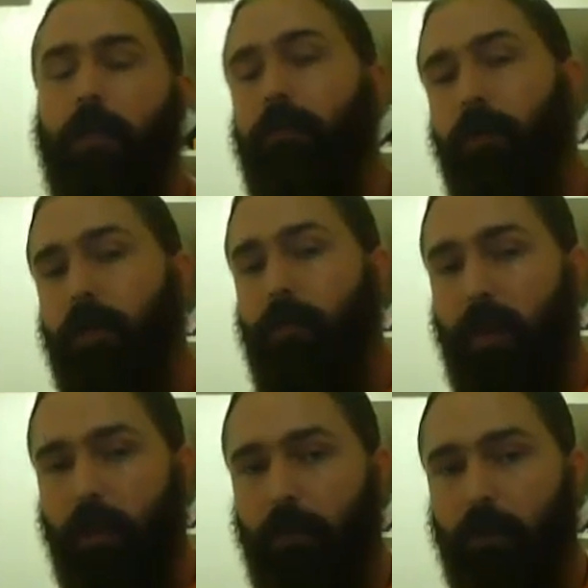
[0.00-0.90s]
If you're into
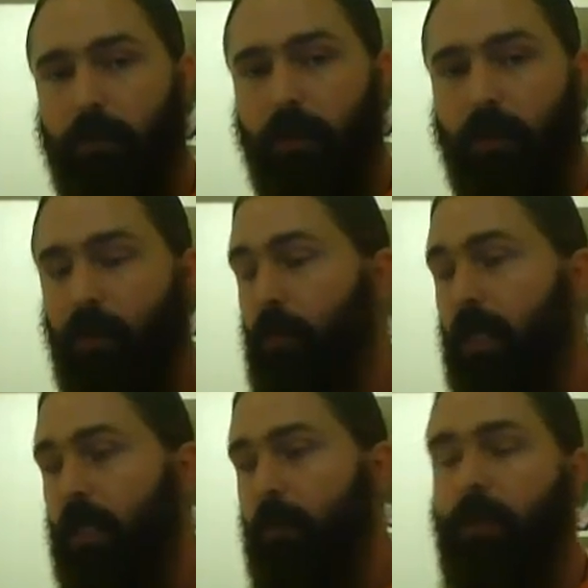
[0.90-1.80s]
powerlifting and
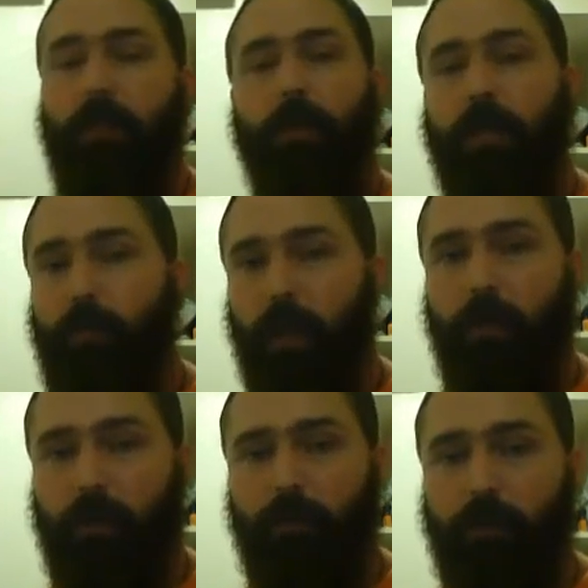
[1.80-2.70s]
competing, be the best
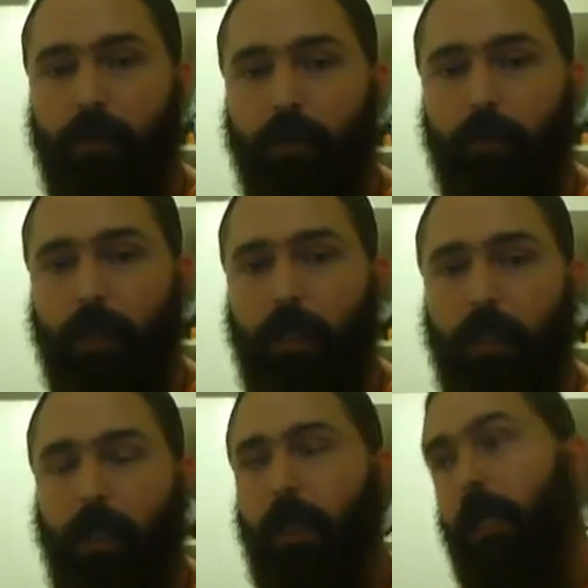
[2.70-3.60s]
powerlifter you can be.